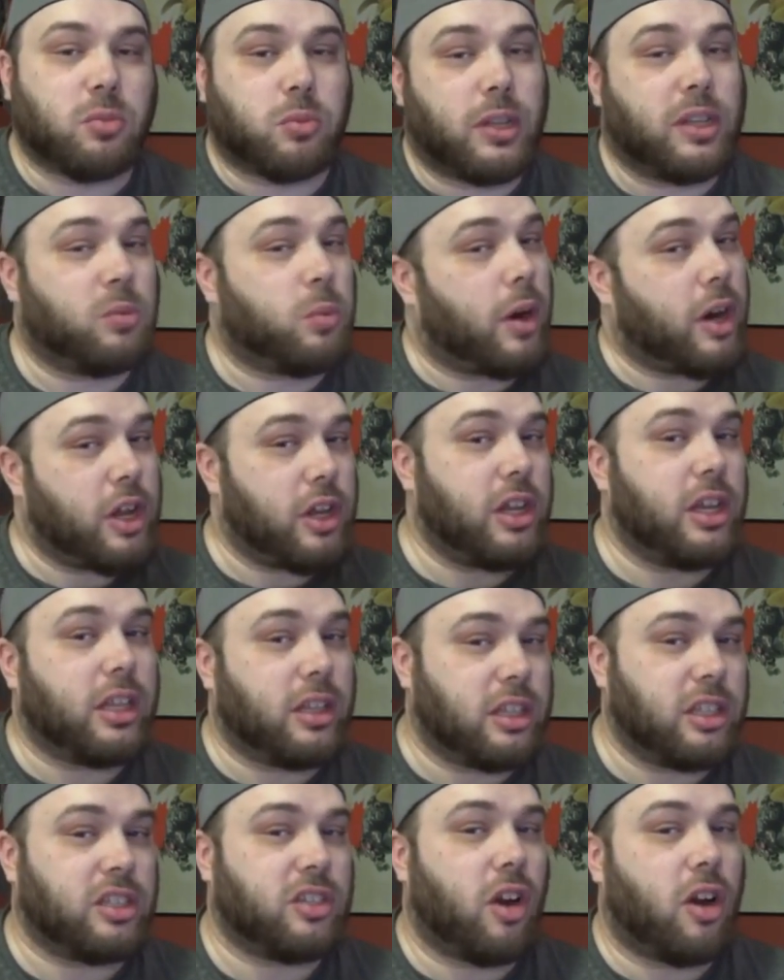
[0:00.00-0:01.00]
where you can
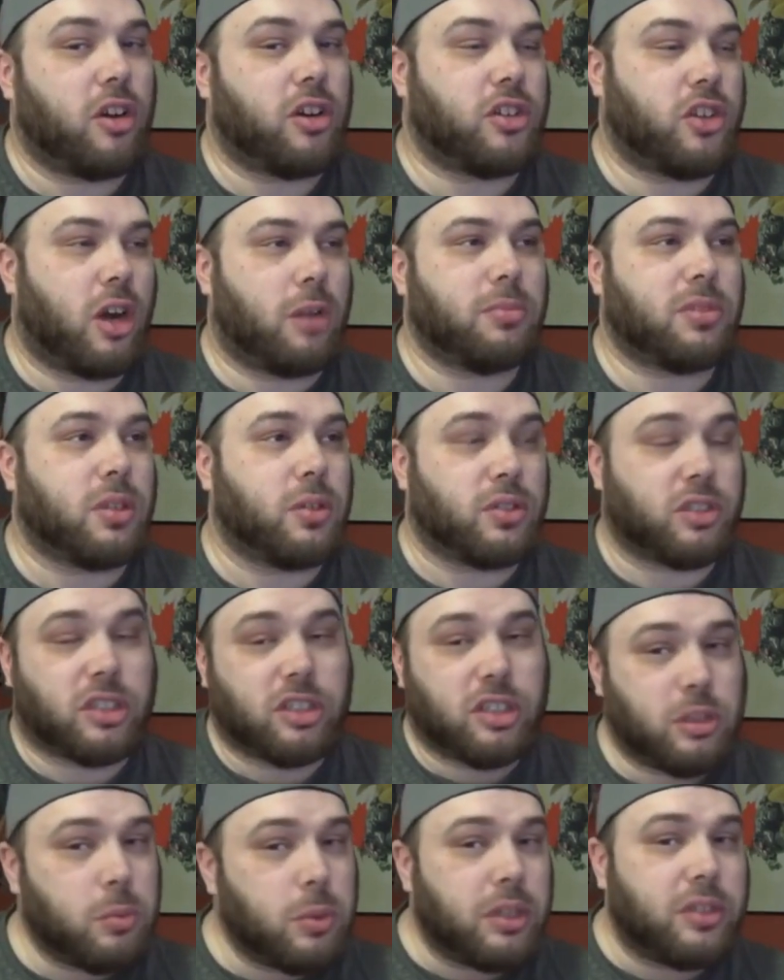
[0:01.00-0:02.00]
get these charm stones,
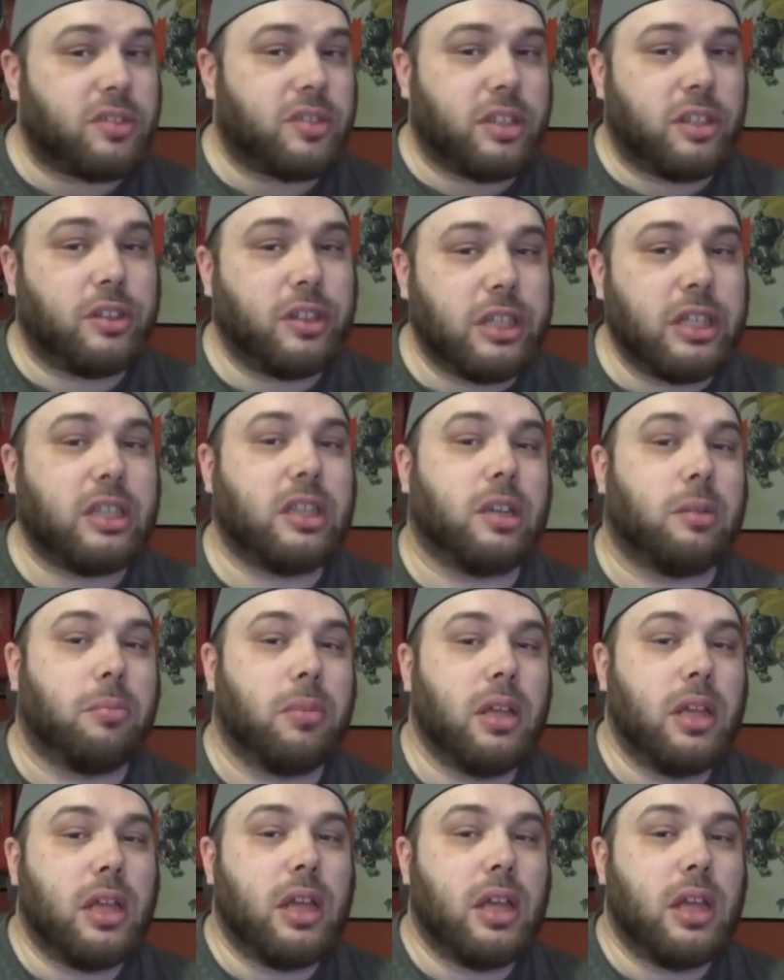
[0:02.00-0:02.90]
you will still need them.